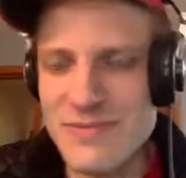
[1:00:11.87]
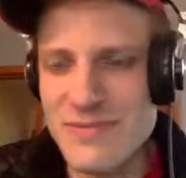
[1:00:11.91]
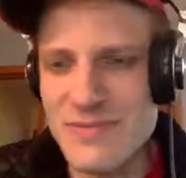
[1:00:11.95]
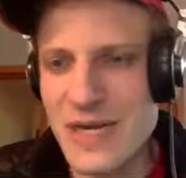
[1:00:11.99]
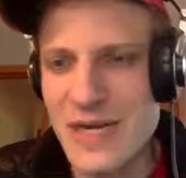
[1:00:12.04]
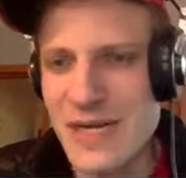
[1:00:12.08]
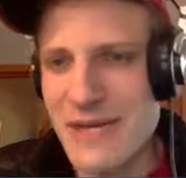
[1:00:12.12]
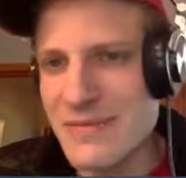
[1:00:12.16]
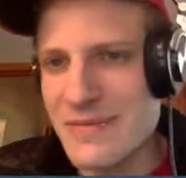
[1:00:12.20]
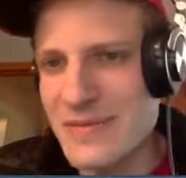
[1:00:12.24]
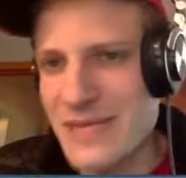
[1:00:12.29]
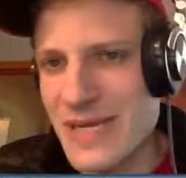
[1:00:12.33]

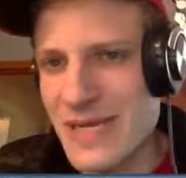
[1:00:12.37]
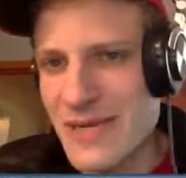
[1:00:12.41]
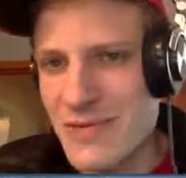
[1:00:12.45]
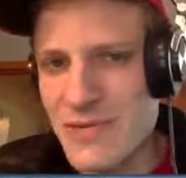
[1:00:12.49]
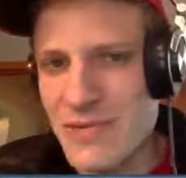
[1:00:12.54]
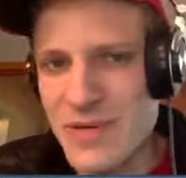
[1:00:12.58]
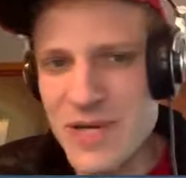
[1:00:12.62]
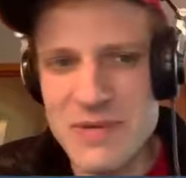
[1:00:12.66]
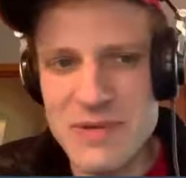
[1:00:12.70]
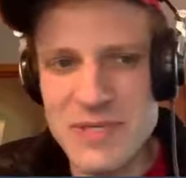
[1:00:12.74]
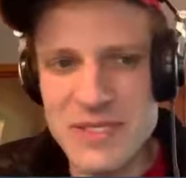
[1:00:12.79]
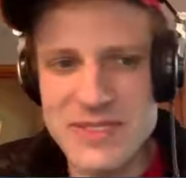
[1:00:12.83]
That would
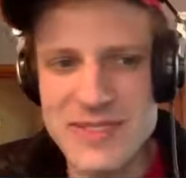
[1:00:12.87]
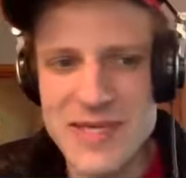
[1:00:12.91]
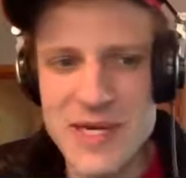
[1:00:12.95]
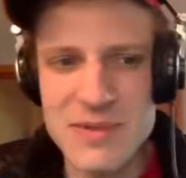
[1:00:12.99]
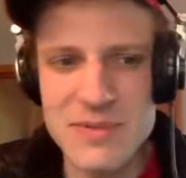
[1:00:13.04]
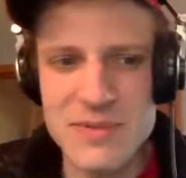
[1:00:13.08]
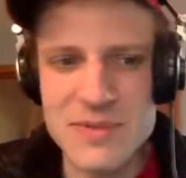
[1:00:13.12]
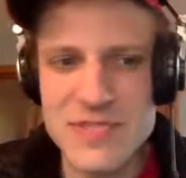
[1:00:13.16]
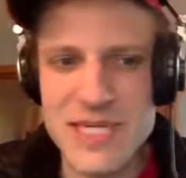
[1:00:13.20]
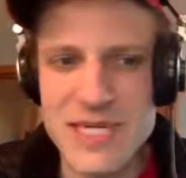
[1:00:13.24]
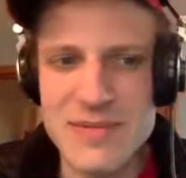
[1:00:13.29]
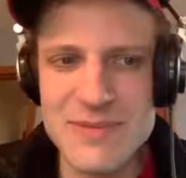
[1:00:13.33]
probably be a
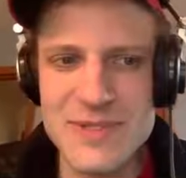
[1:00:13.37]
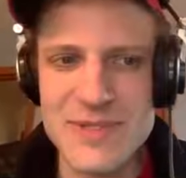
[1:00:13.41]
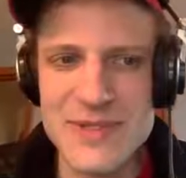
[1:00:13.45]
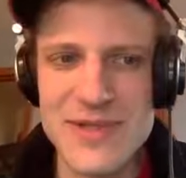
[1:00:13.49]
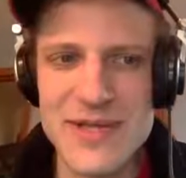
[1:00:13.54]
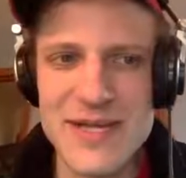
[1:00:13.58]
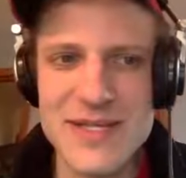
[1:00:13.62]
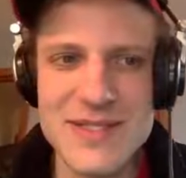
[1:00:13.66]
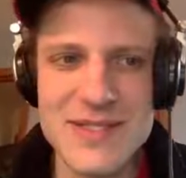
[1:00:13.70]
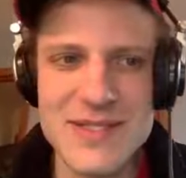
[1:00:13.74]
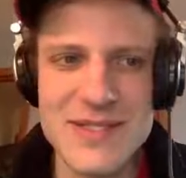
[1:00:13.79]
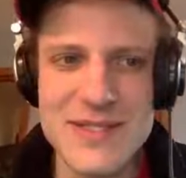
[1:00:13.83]
terrible time to do
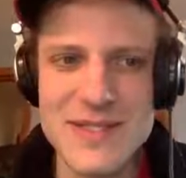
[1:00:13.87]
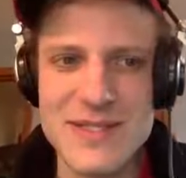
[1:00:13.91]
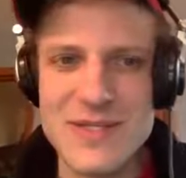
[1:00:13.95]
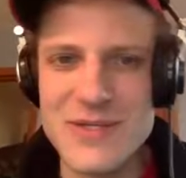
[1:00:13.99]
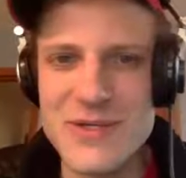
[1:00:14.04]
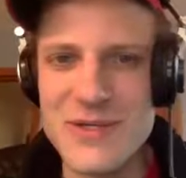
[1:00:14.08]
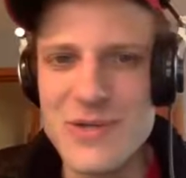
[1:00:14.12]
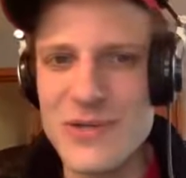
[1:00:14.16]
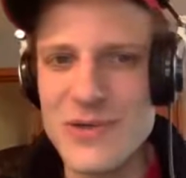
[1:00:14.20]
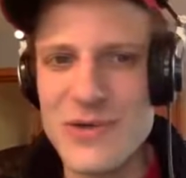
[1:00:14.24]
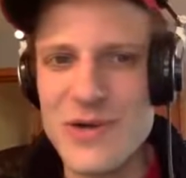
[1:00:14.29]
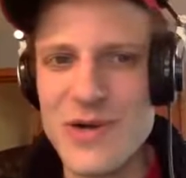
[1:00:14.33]
that since
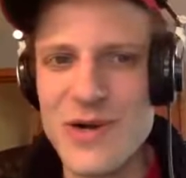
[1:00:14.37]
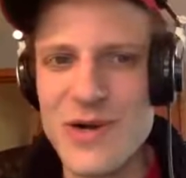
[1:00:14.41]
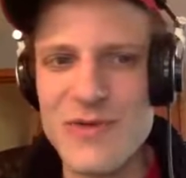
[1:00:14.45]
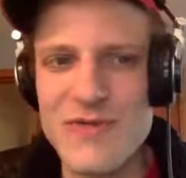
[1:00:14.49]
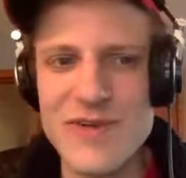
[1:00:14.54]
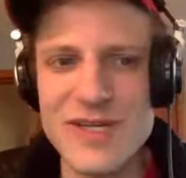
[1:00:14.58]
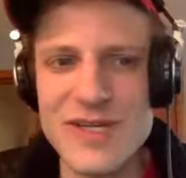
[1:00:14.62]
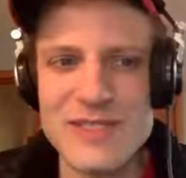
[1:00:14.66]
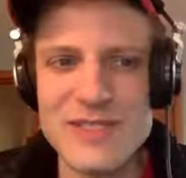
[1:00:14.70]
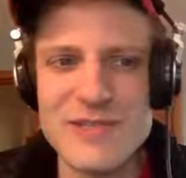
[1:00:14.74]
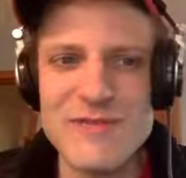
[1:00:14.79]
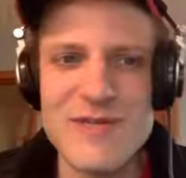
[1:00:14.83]
you are
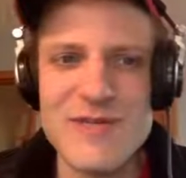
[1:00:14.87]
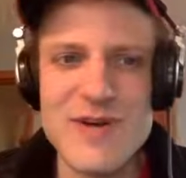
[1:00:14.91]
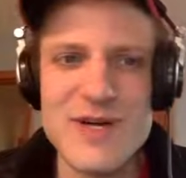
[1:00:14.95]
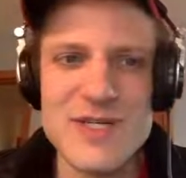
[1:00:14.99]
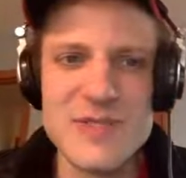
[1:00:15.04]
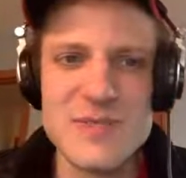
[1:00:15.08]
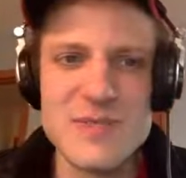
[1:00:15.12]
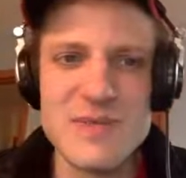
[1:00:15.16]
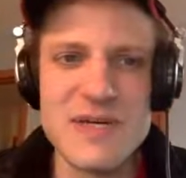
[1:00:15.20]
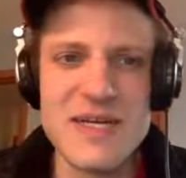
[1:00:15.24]
affected first.